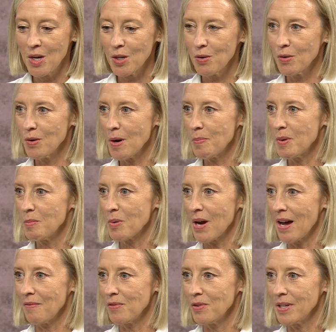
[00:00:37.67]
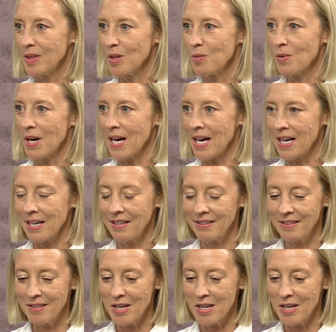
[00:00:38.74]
Grew up in Prattville at the Y